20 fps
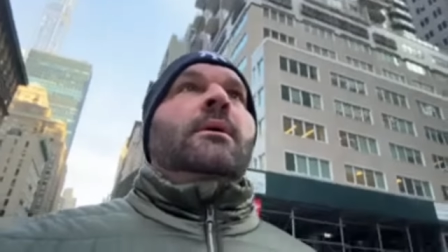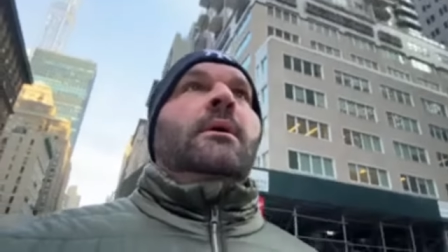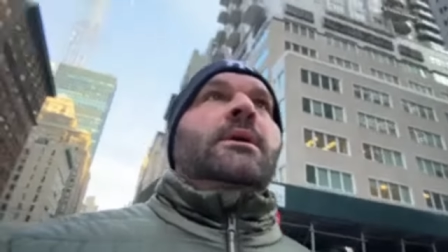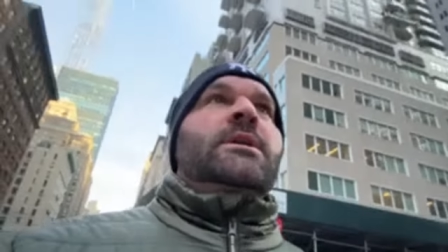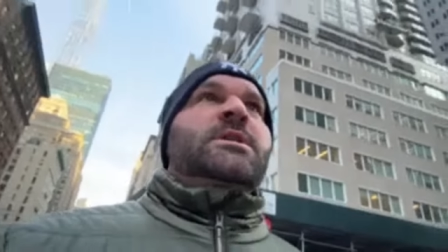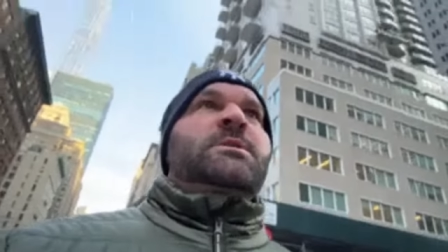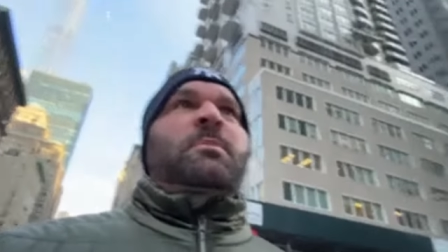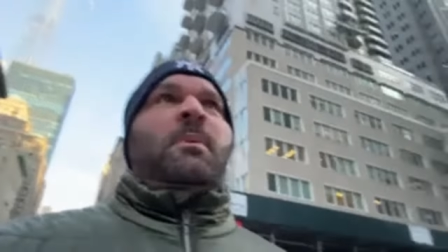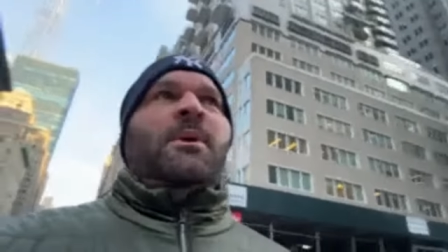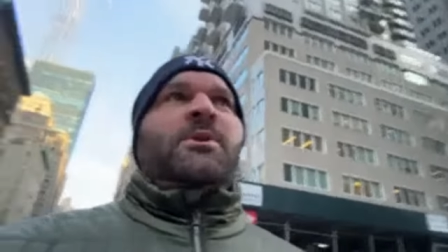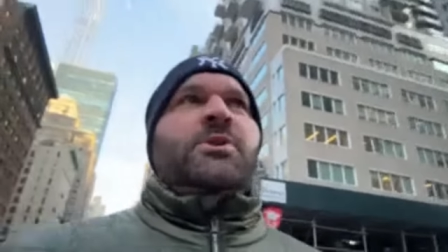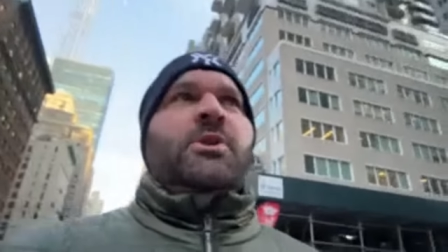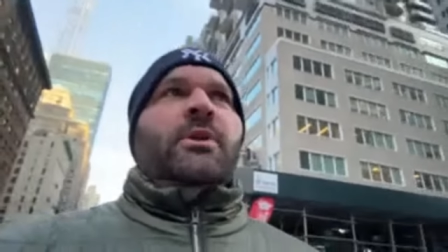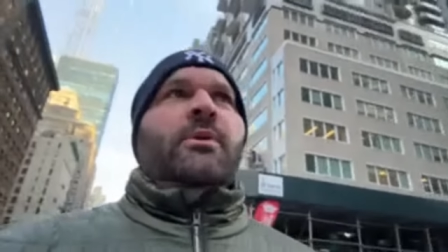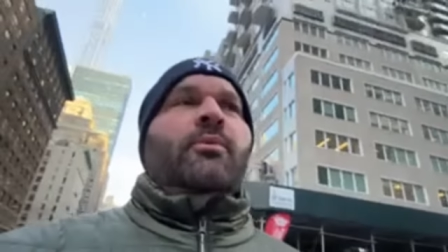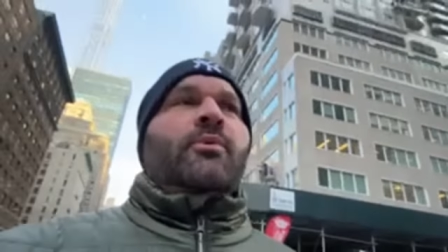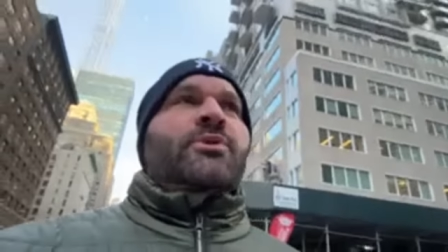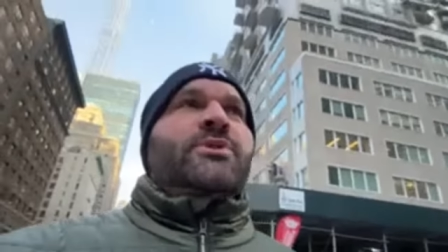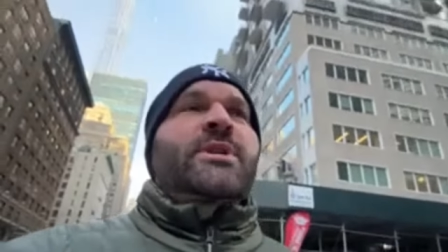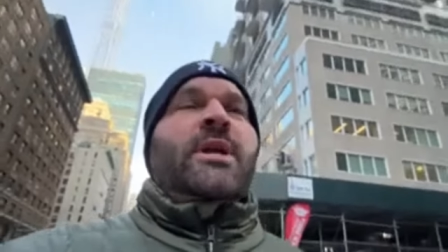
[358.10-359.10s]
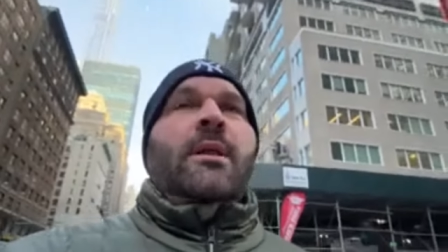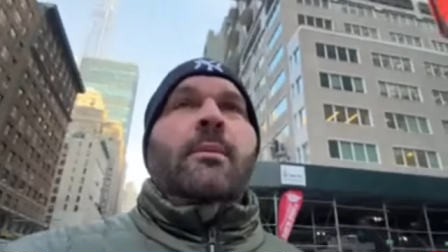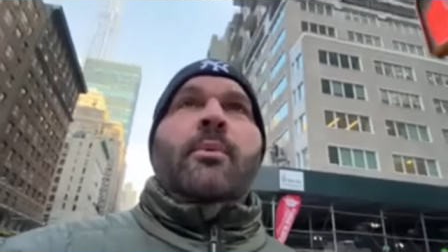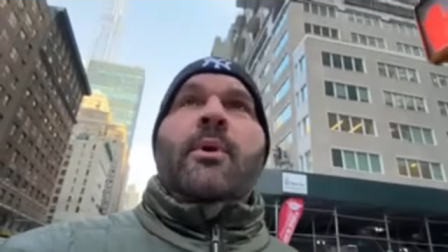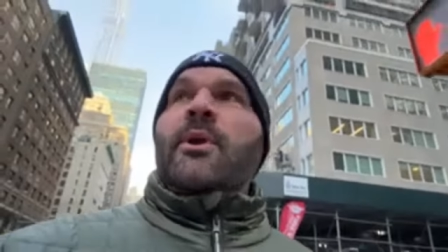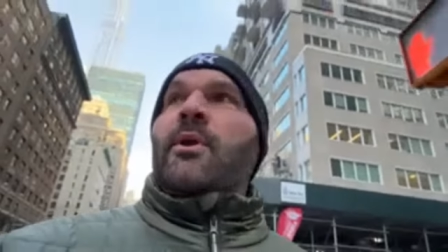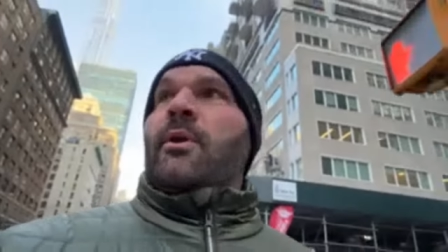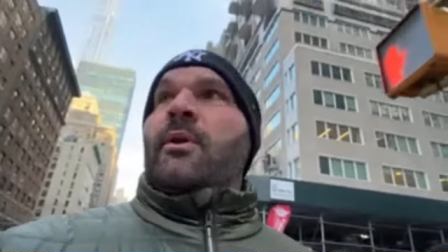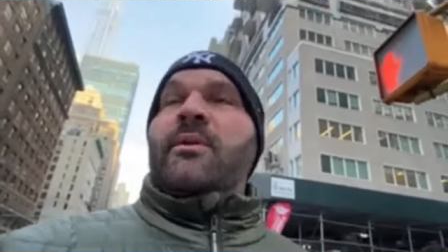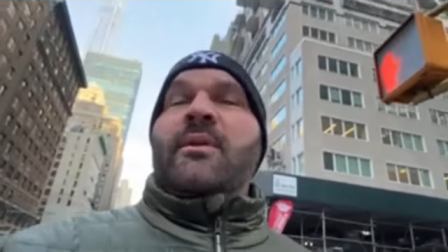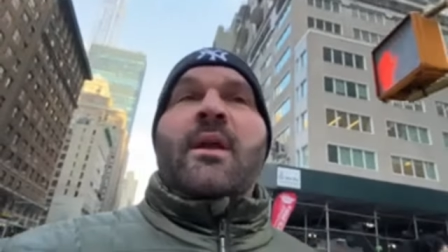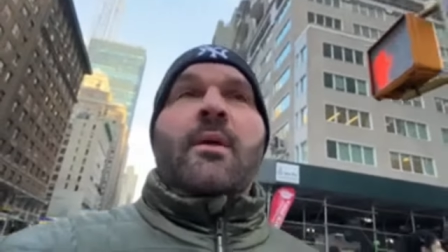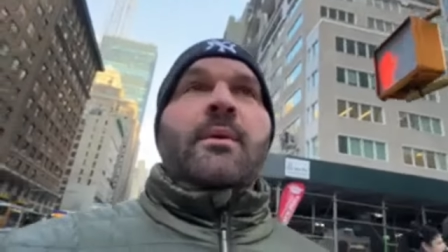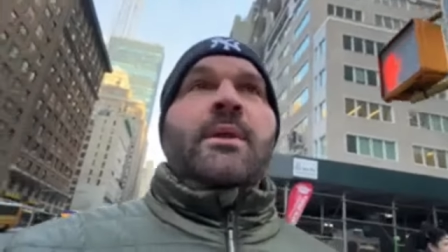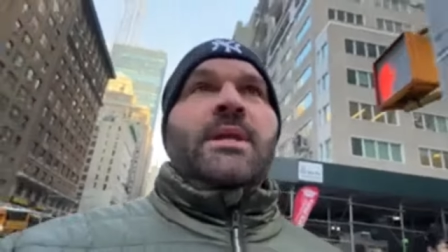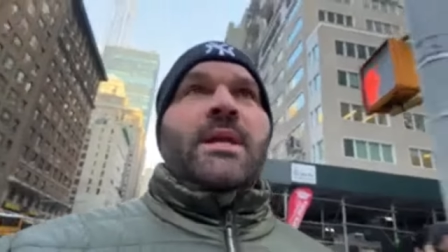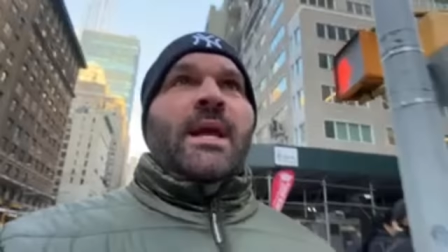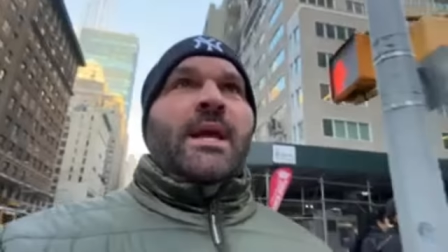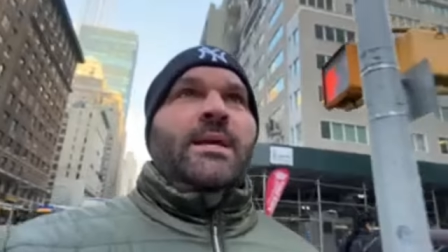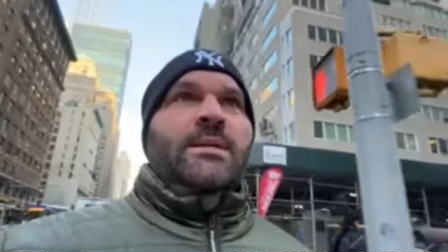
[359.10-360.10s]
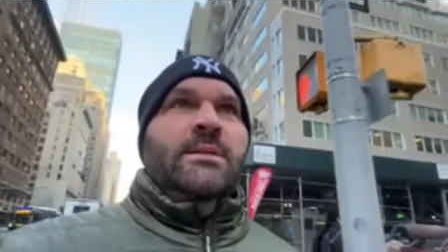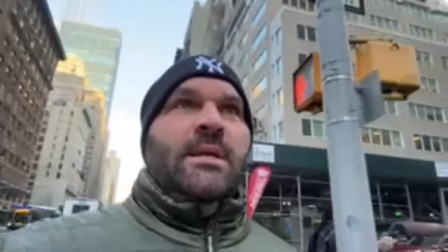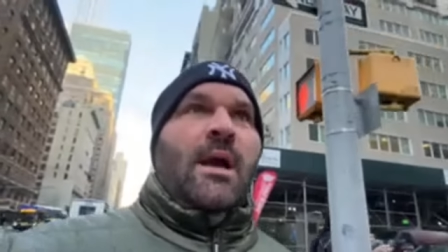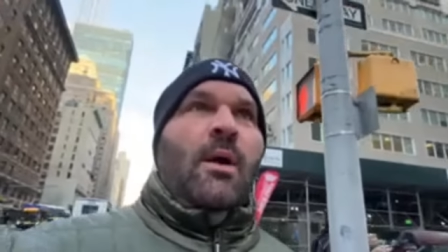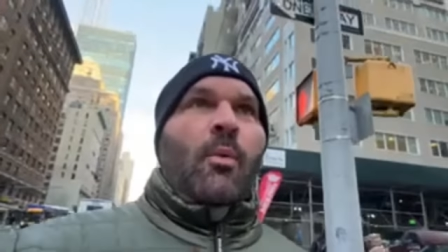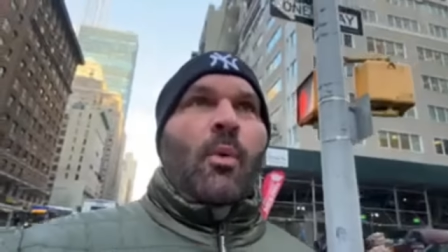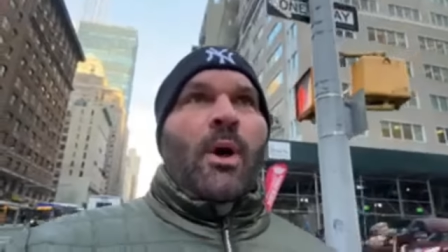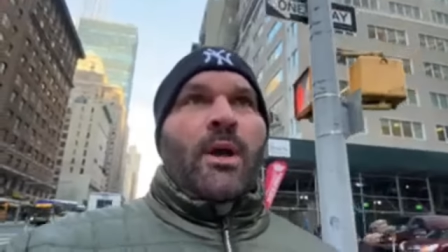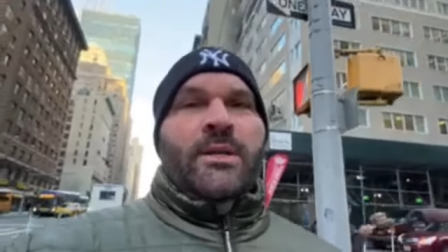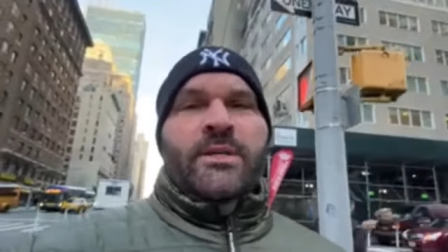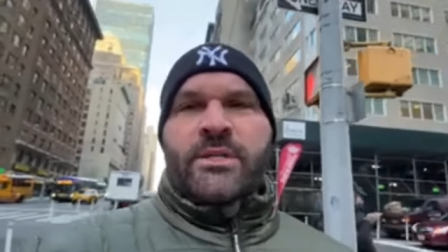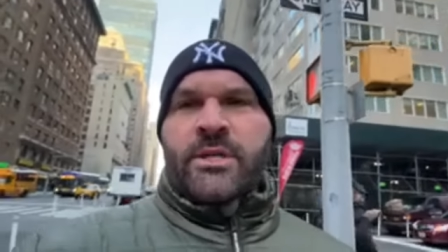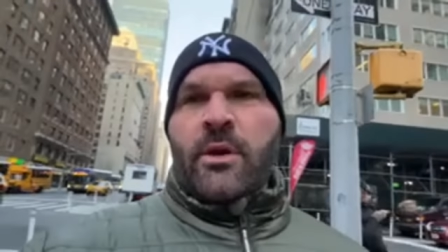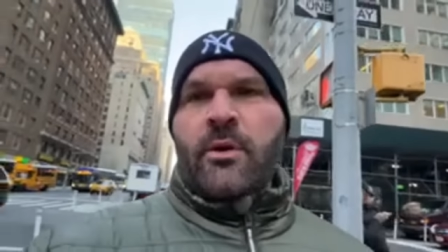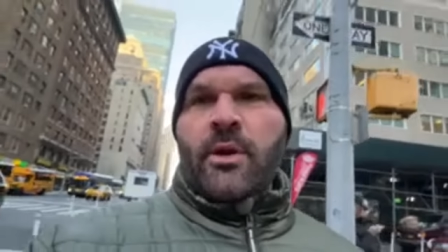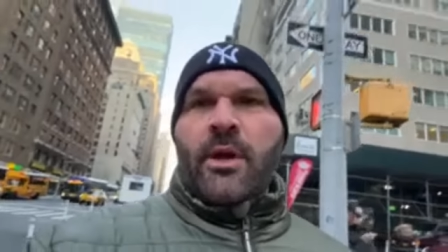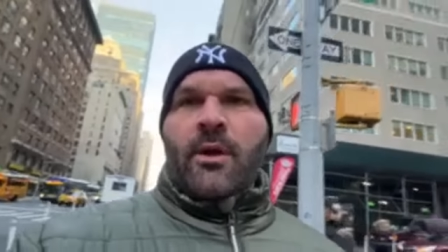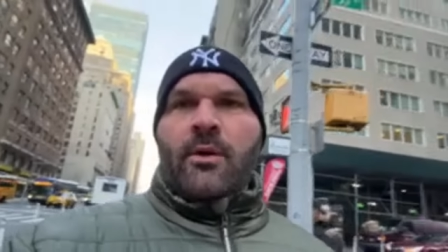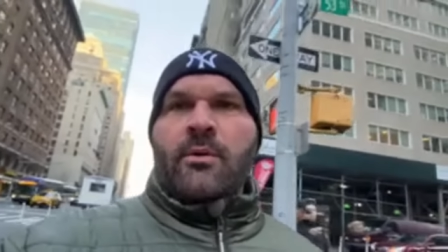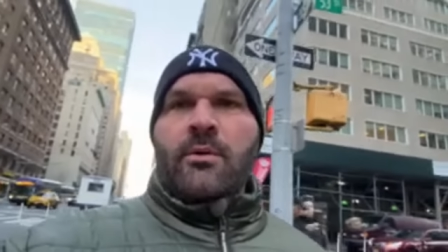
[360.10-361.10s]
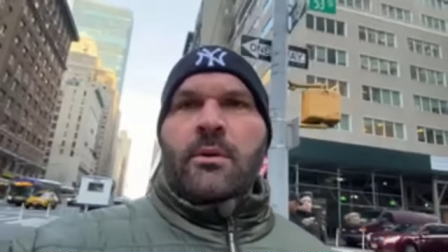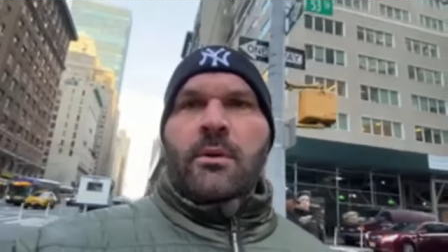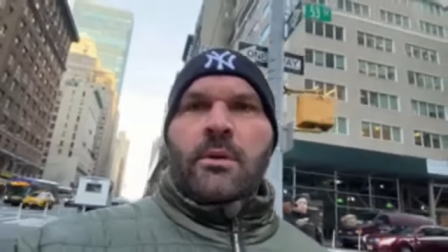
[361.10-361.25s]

Especially if we're celebrating on a day when the Yankees got Juan Soto.